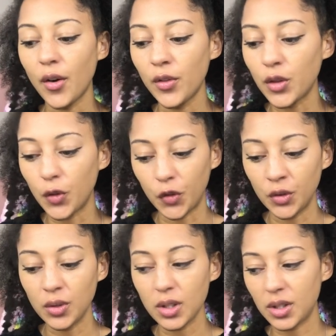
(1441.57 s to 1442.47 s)
on the
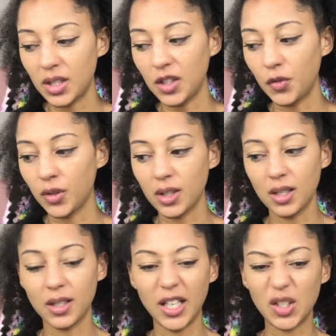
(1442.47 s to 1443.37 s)
fronts the difference
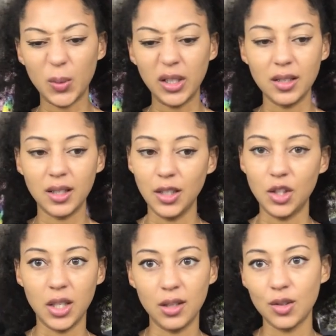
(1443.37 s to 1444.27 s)
is like 20
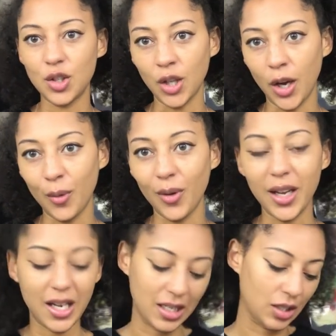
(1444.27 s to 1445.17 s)
stitches, so
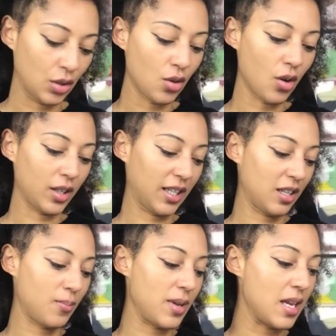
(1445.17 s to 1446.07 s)
it's not going
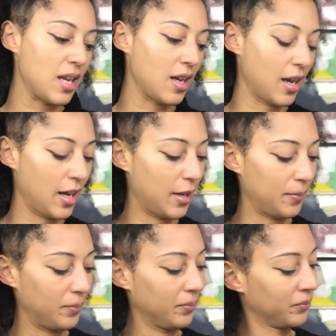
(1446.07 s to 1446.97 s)
to be
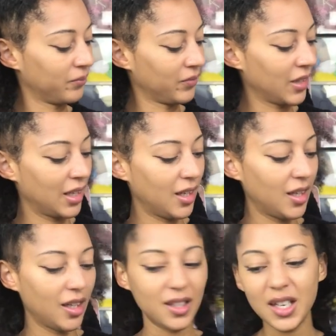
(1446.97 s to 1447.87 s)

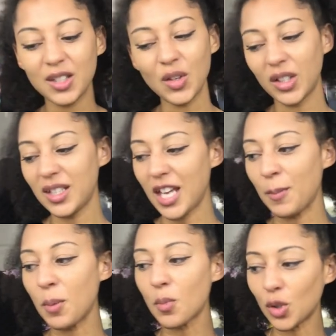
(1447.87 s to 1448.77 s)
it's not going to take
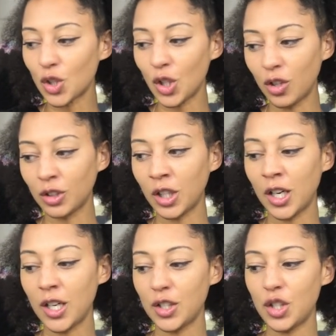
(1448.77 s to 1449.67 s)
me much
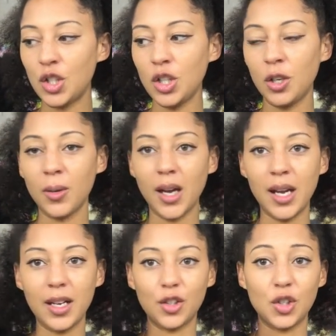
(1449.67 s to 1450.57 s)
longer to do
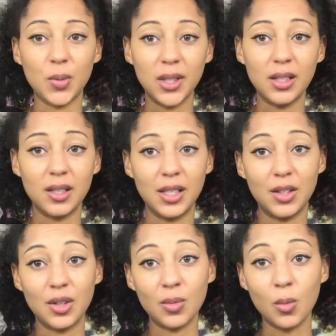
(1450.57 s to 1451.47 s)
an extra 20
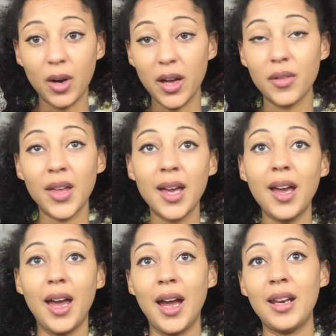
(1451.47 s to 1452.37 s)
stitches in width
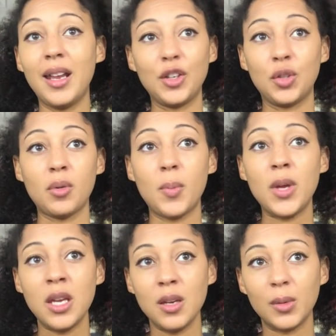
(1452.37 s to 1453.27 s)
and an extra
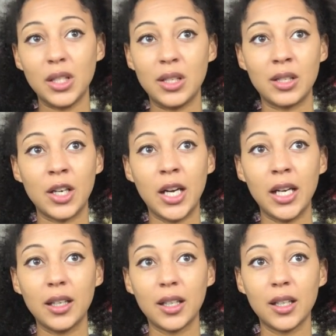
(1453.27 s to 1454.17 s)
repeat, which is
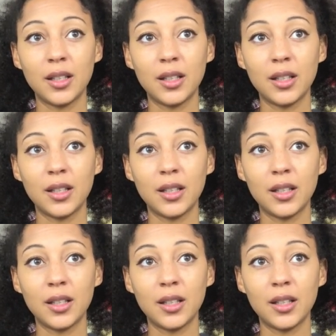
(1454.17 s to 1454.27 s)
like